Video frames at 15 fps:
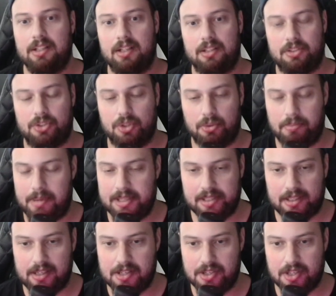So
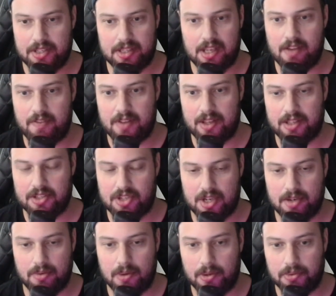basically just giving
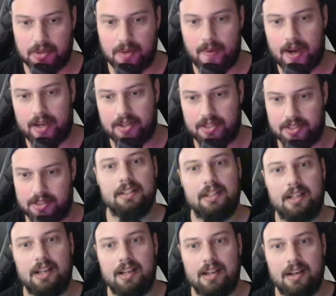general directions.
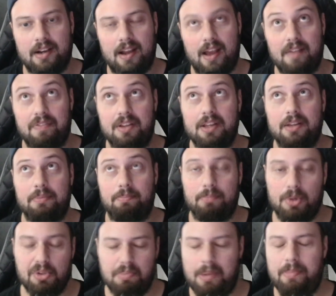And I think
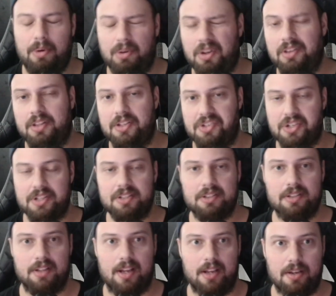most people got the
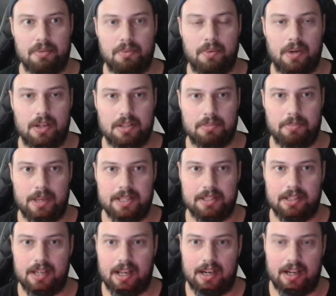gist that it was
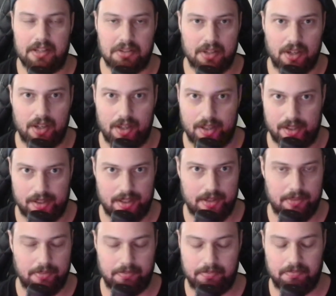basically a lighthearted
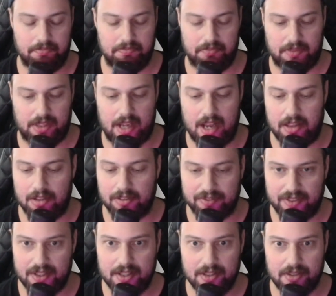kind of
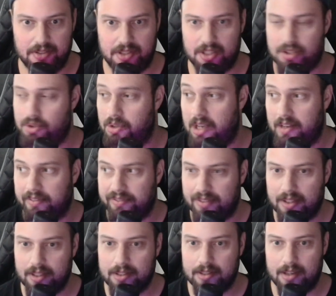video just to have
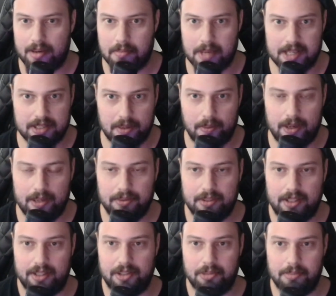fun and mess around a
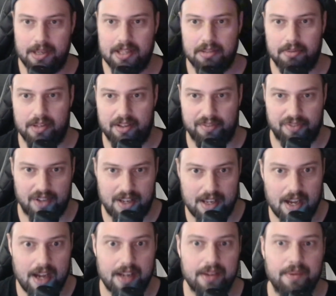little bit with
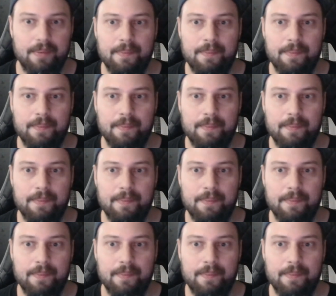AI.